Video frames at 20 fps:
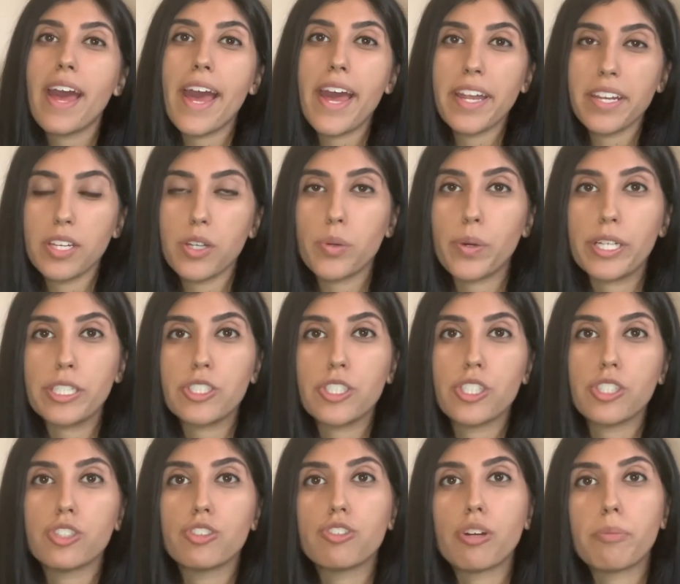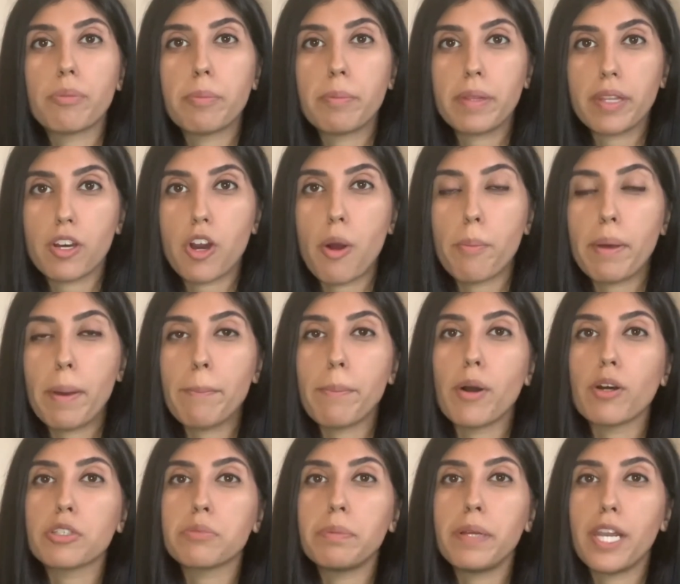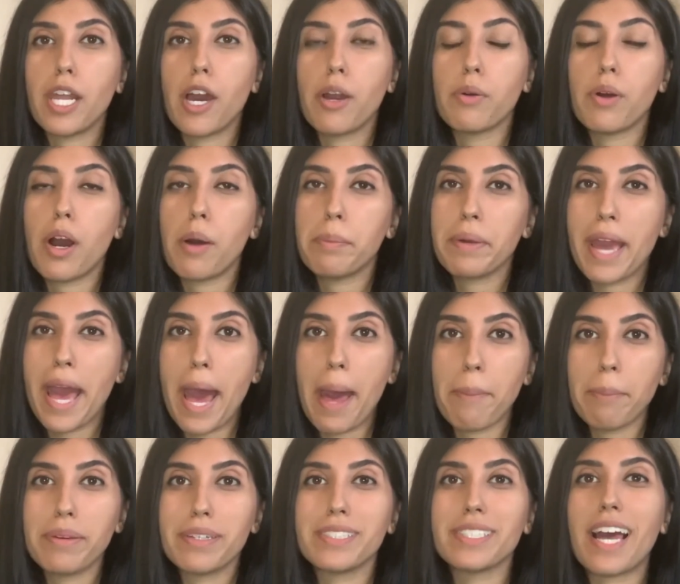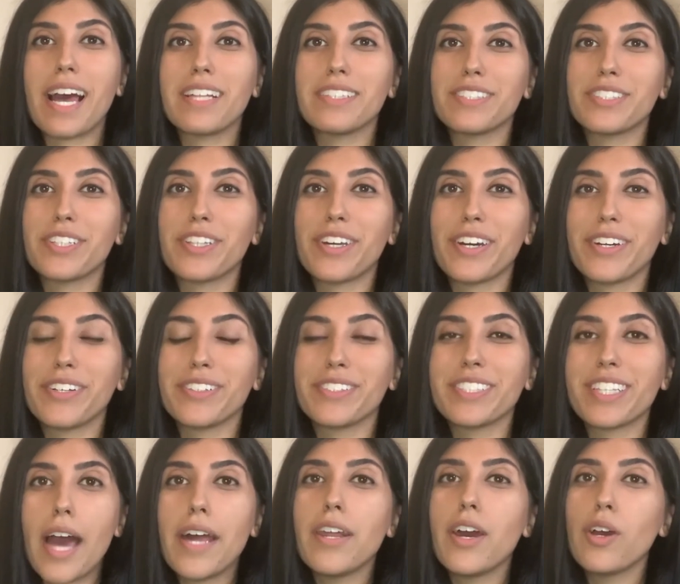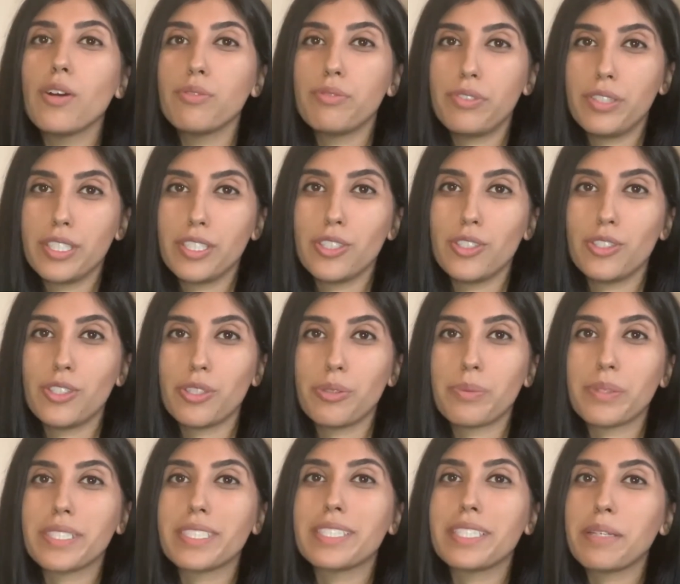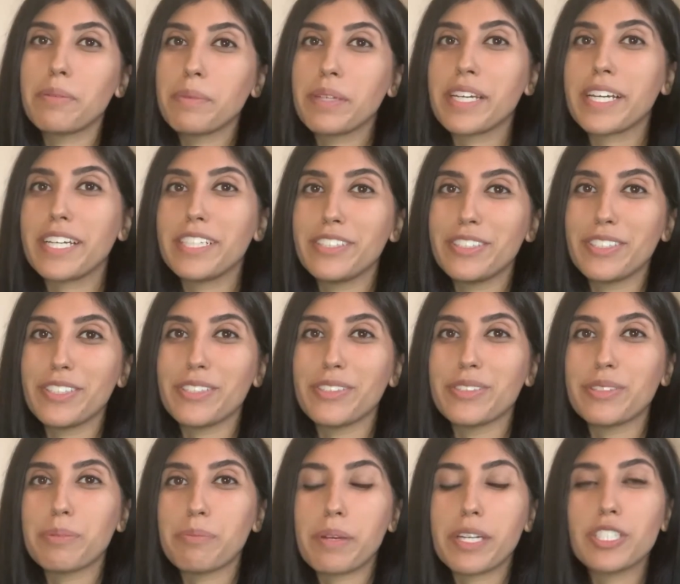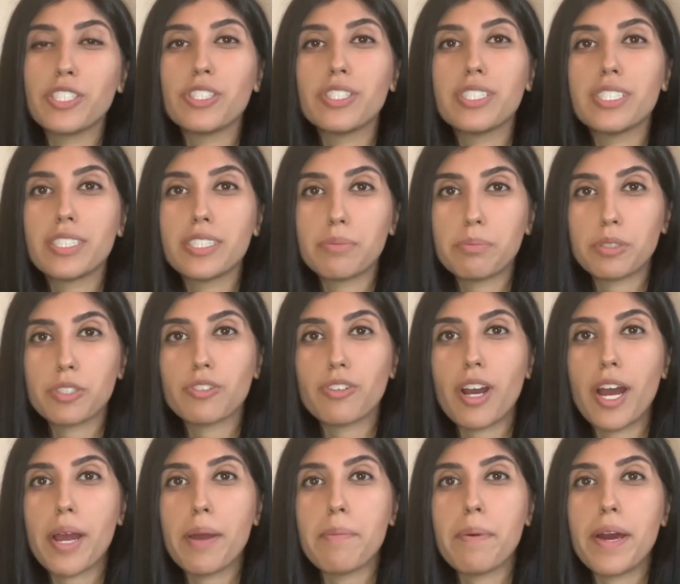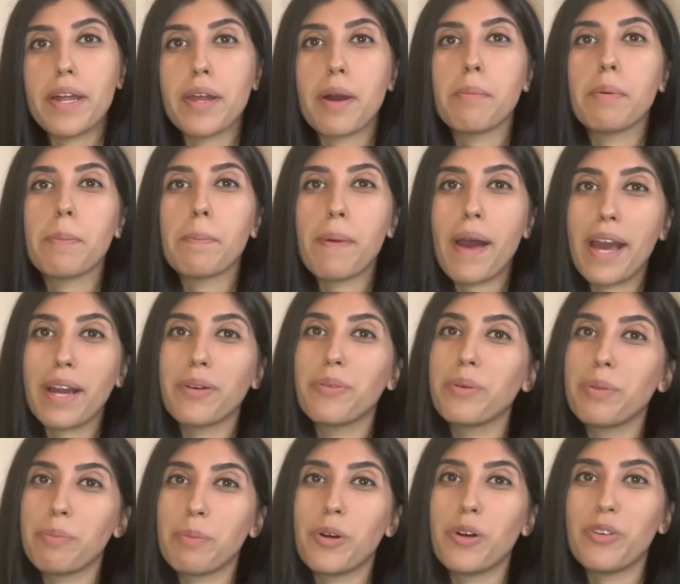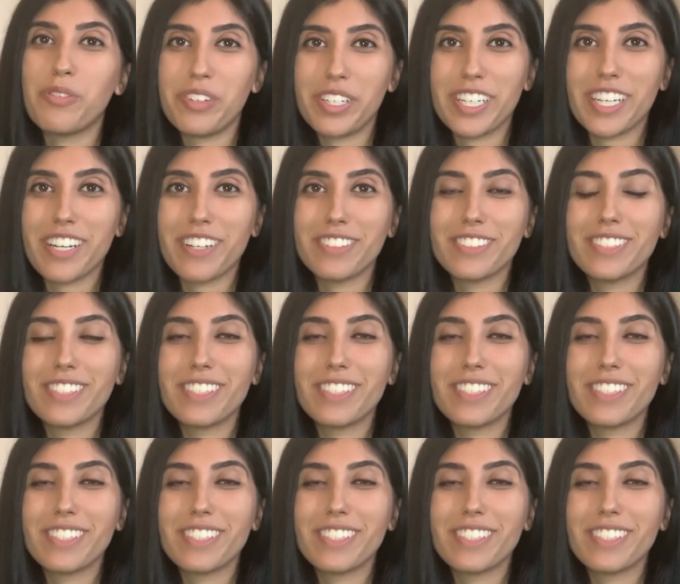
any questions, drop them in the comment box below. I'll be happy to answer those, and hopefully you do want to see me again soon, so make sure to subscribe and I'll be back with more videos.